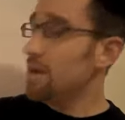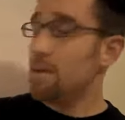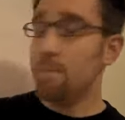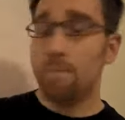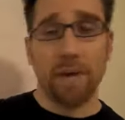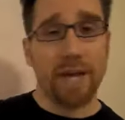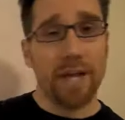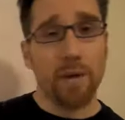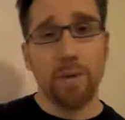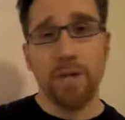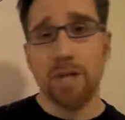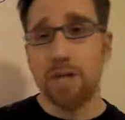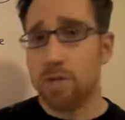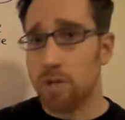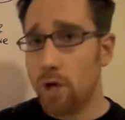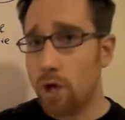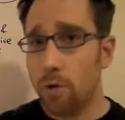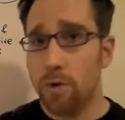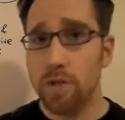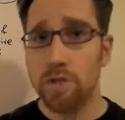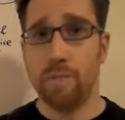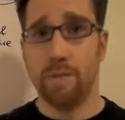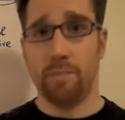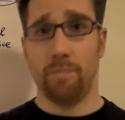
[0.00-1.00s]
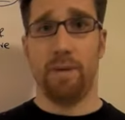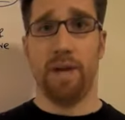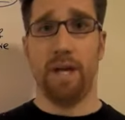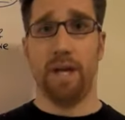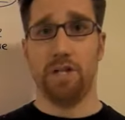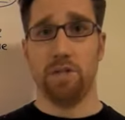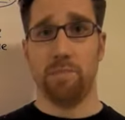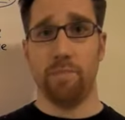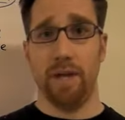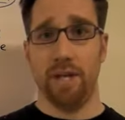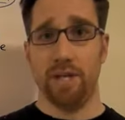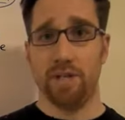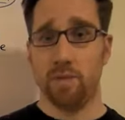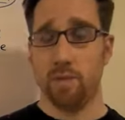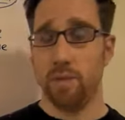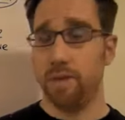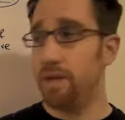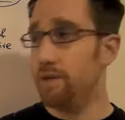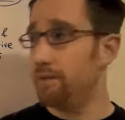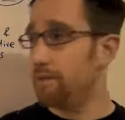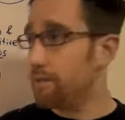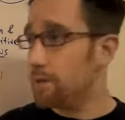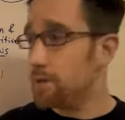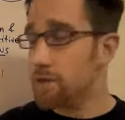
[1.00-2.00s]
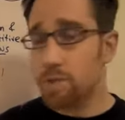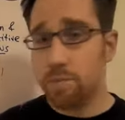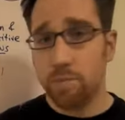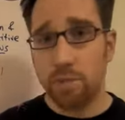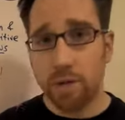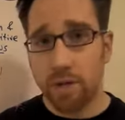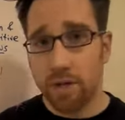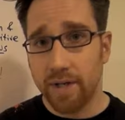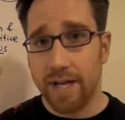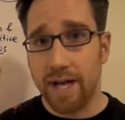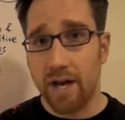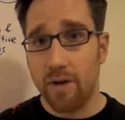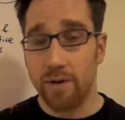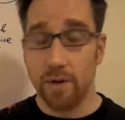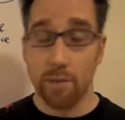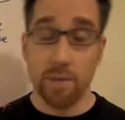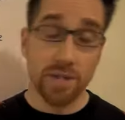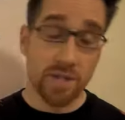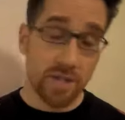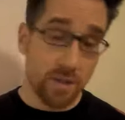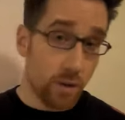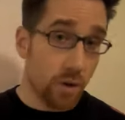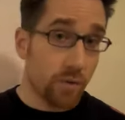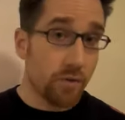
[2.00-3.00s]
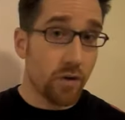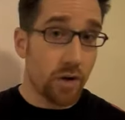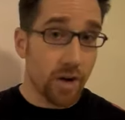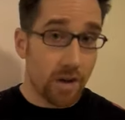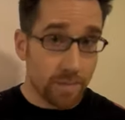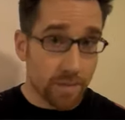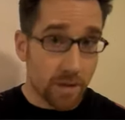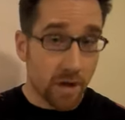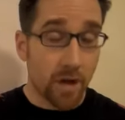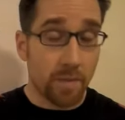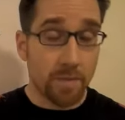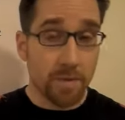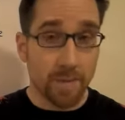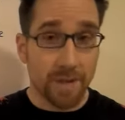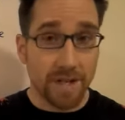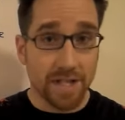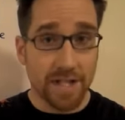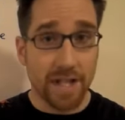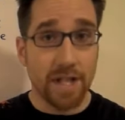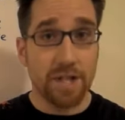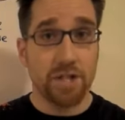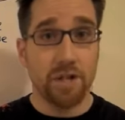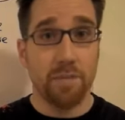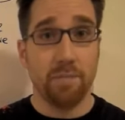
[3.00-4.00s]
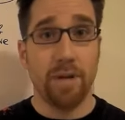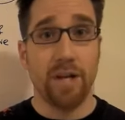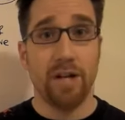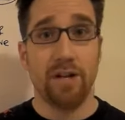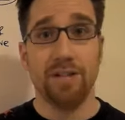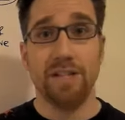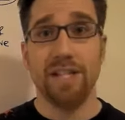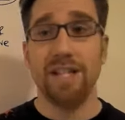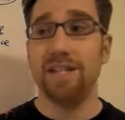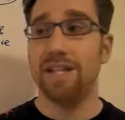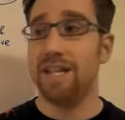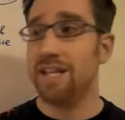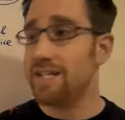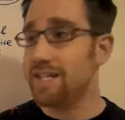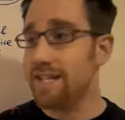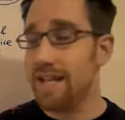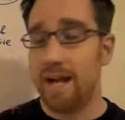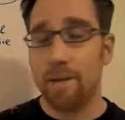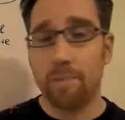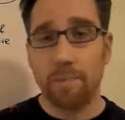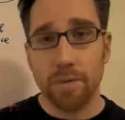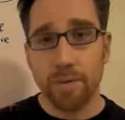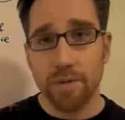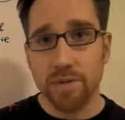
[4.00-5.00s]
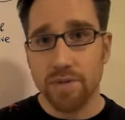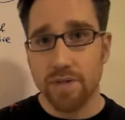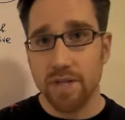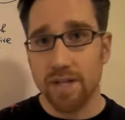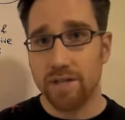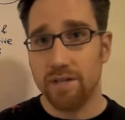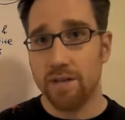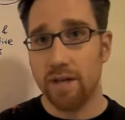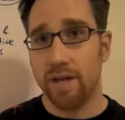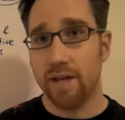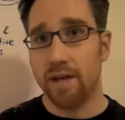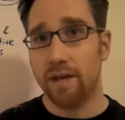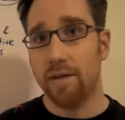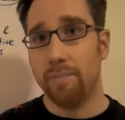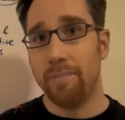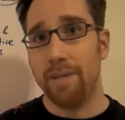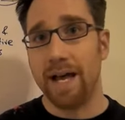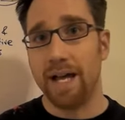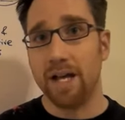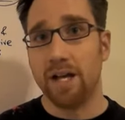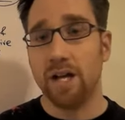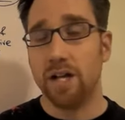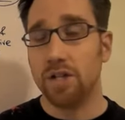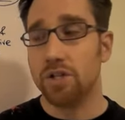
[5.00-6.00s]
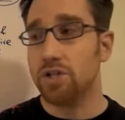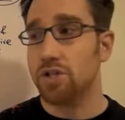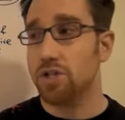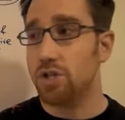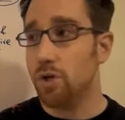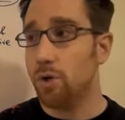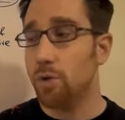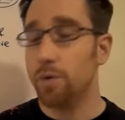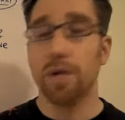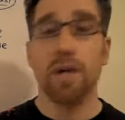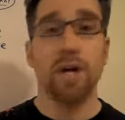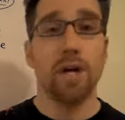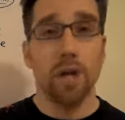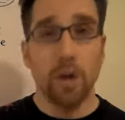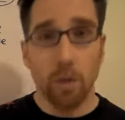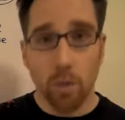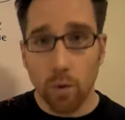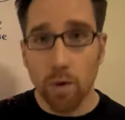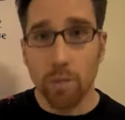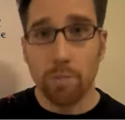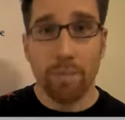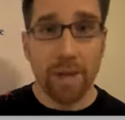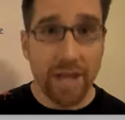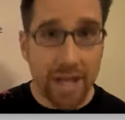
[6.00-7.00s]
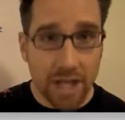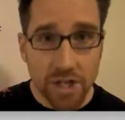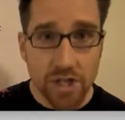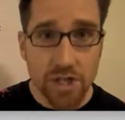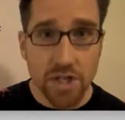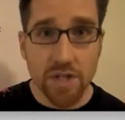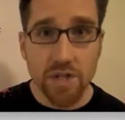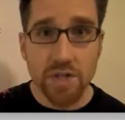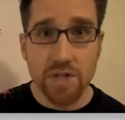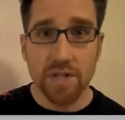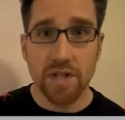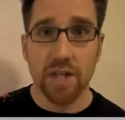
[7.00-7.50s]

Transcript: Penguin has always been page-based. When they first put it out, it was the overall optimization penalty. The examples that Matt Cutts showed were pages,